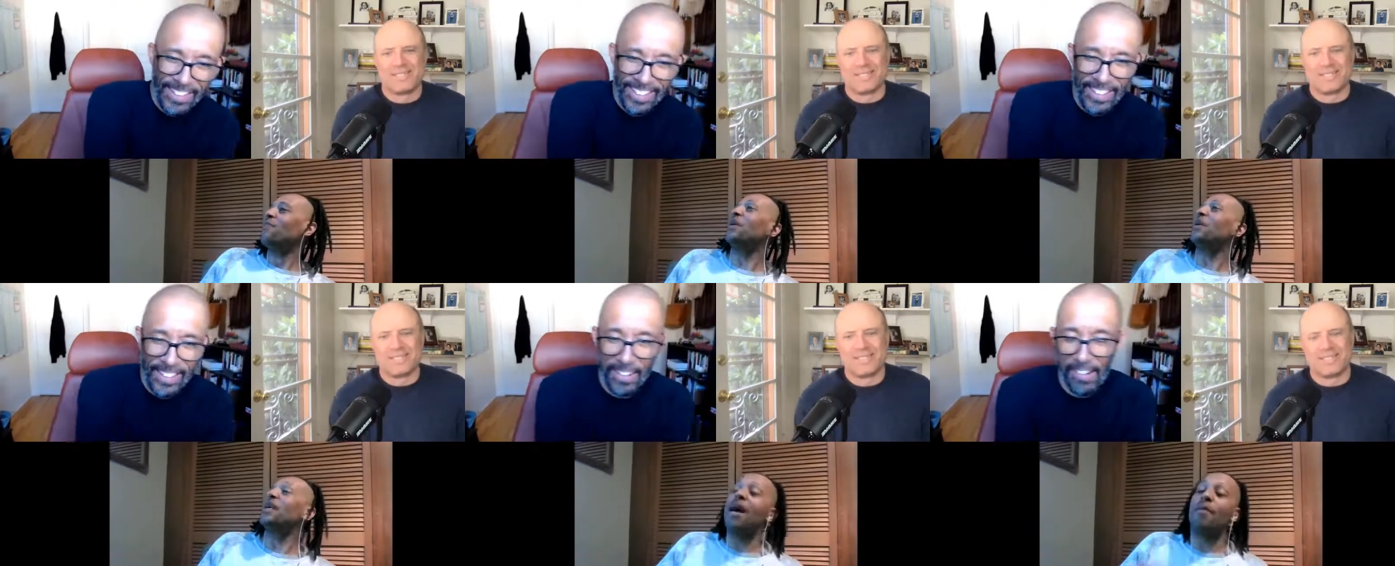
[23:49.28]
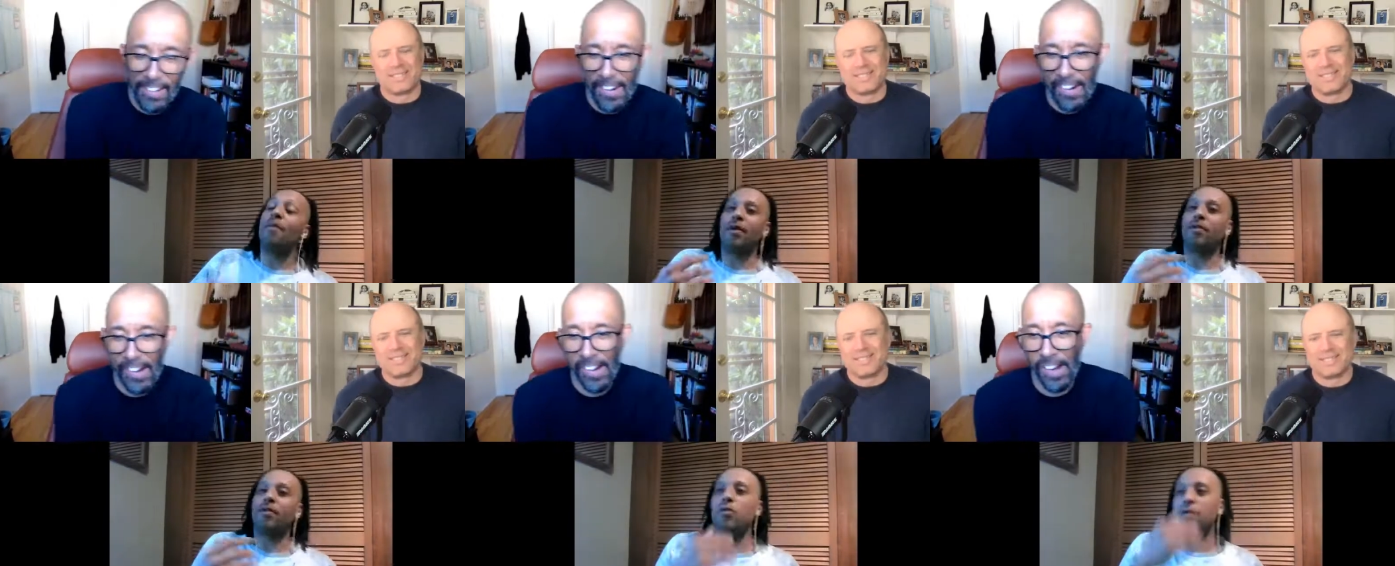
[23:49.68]
Speaker 1: but yeah,
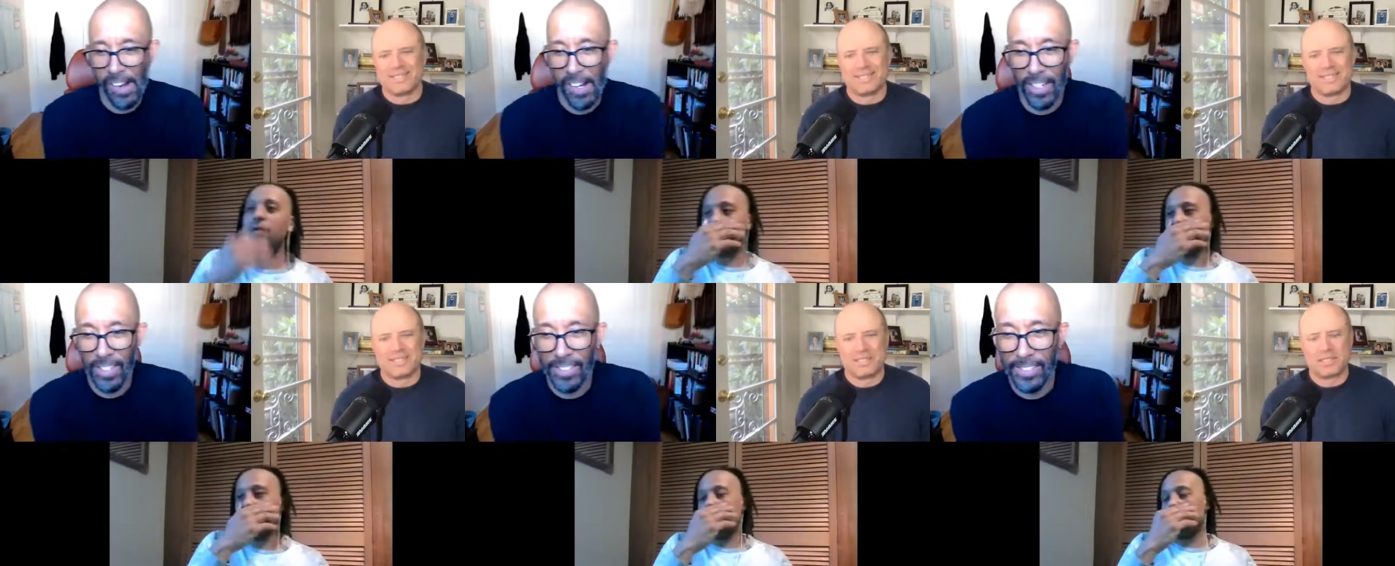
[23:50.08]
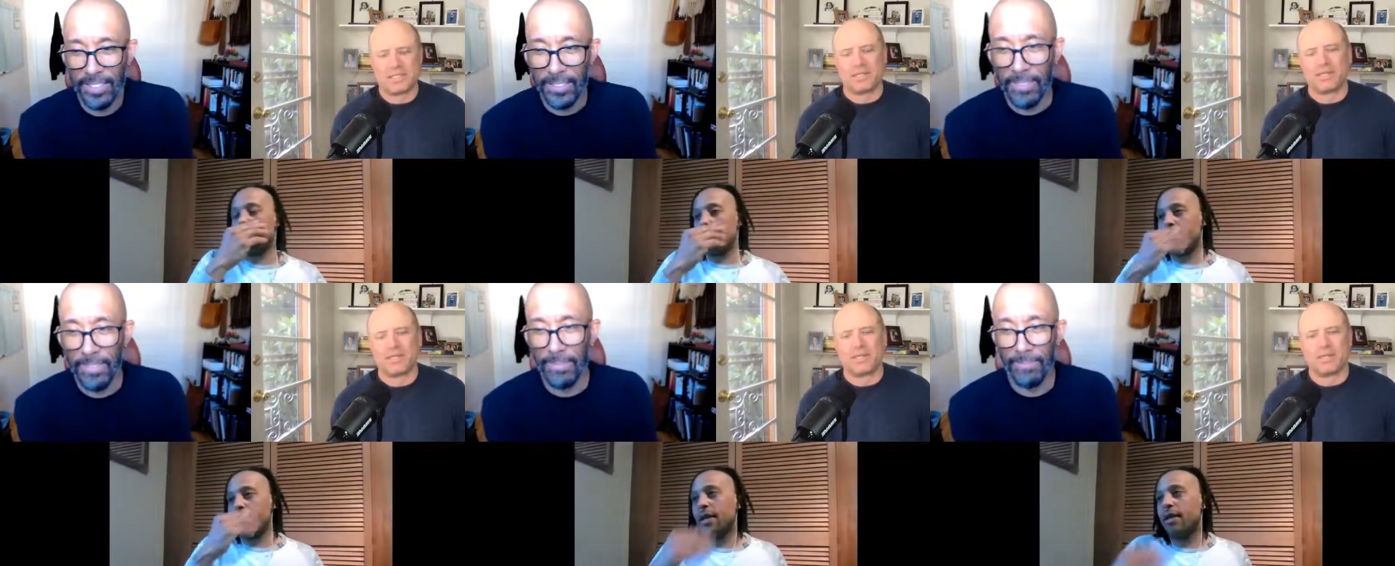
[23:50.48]
but of course, in
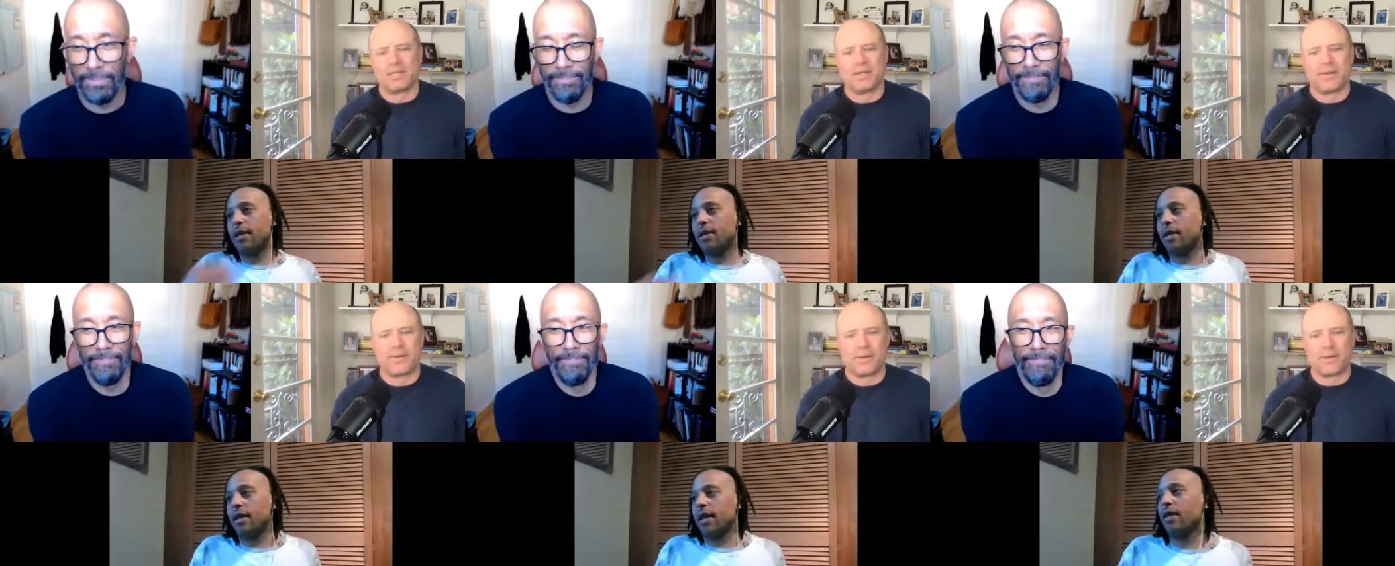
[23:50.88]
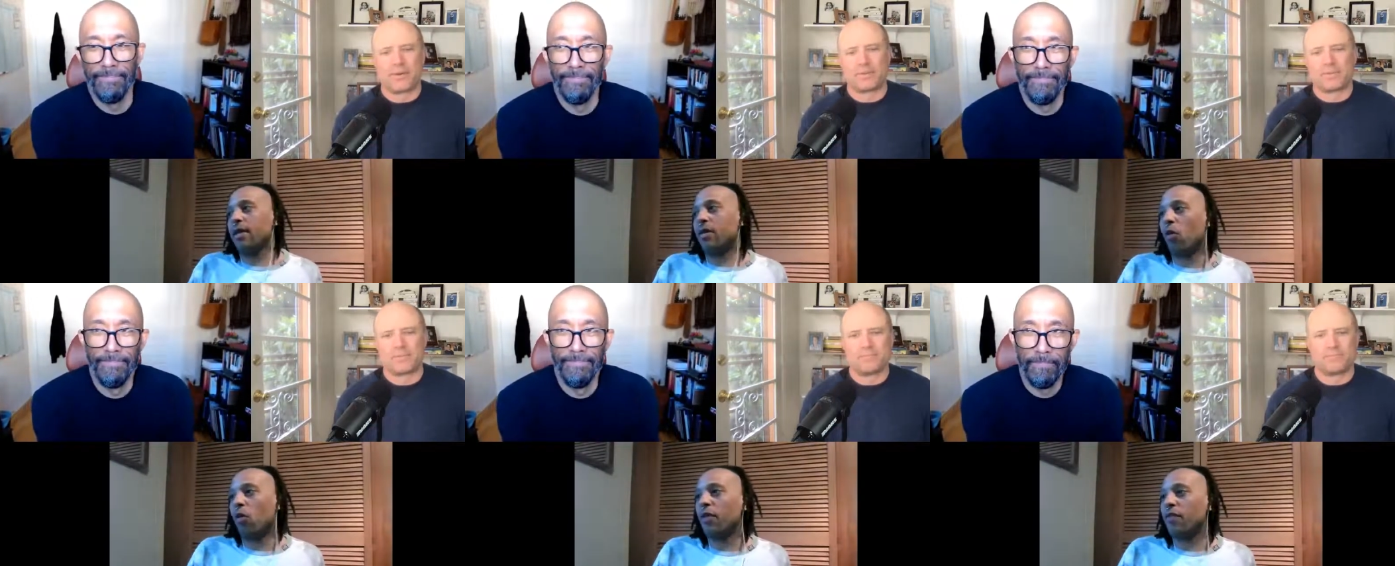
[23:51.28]
in in
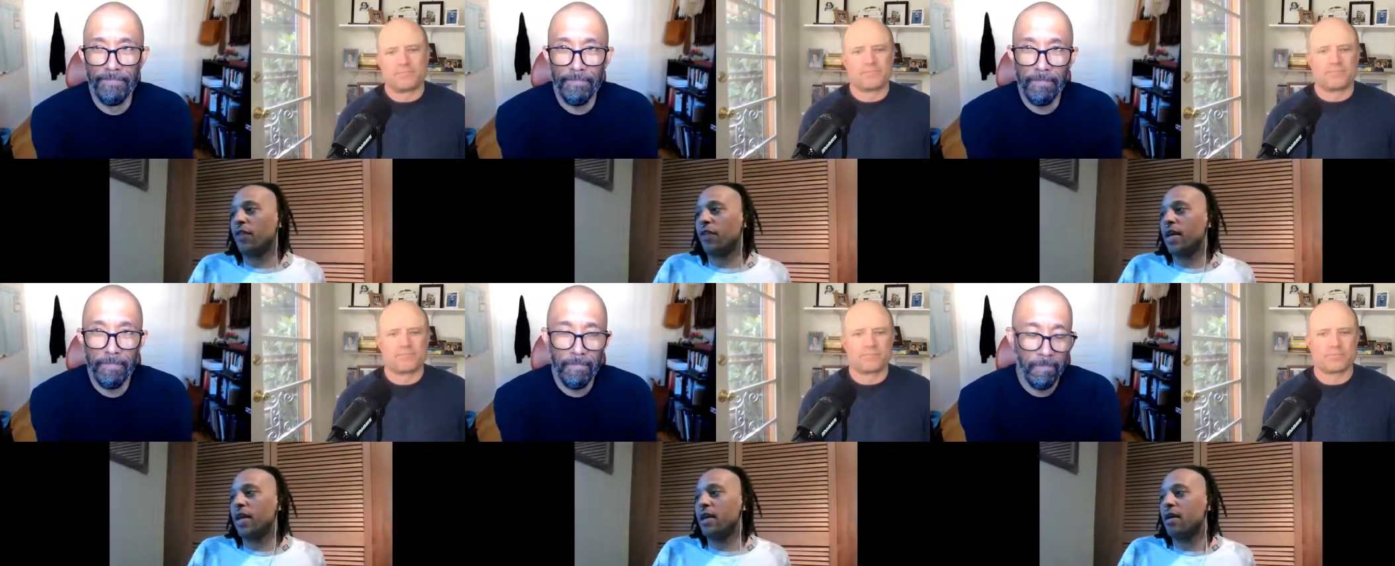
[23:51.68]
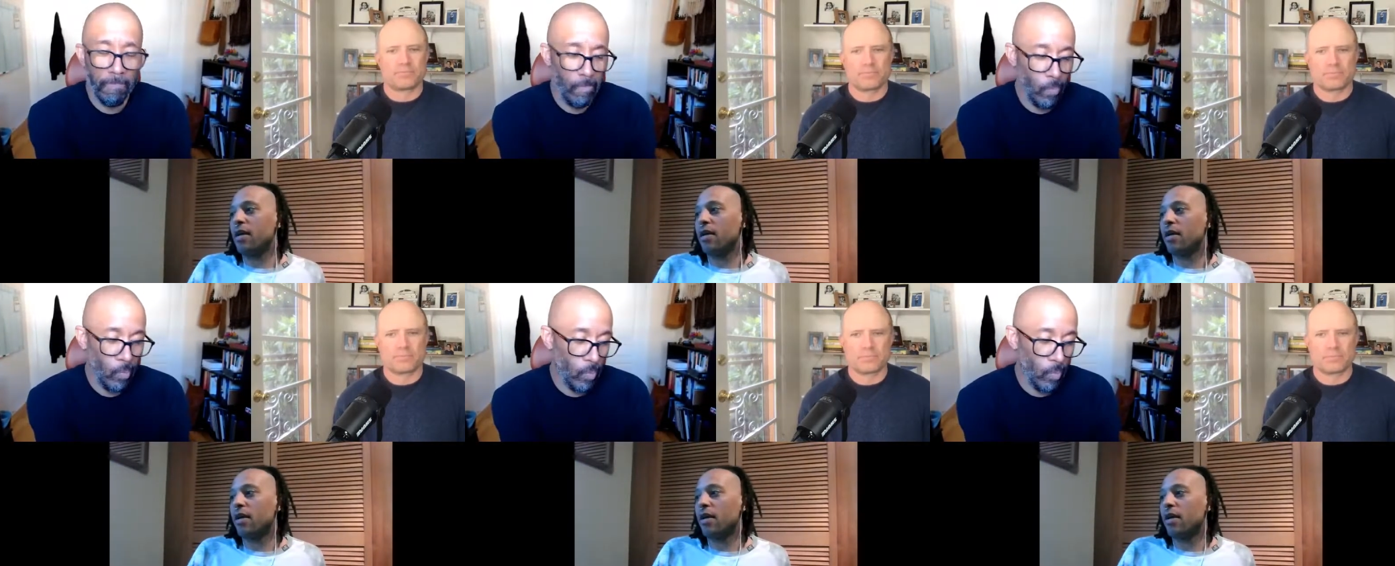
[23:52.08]
all of the